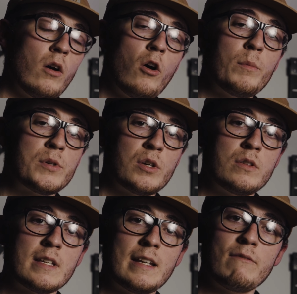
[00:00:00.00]

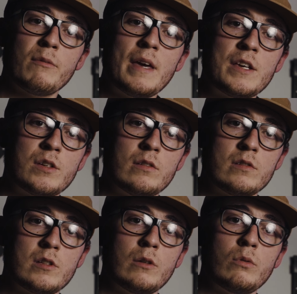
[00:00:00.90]
options and information
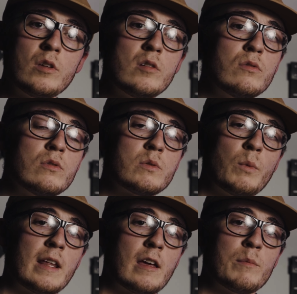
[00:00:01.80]
to use
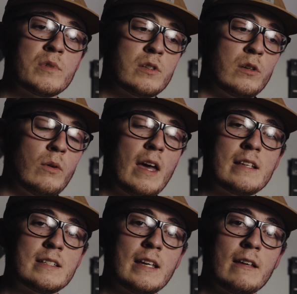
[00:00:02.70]
when it comes to
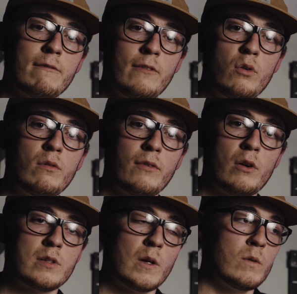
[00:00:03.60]
editing phone
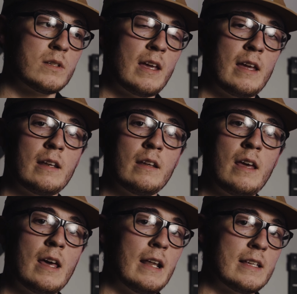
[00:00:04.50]
photos in,
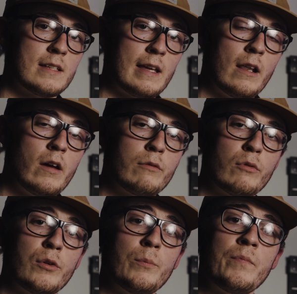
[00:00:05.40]
let's say, Lightroom.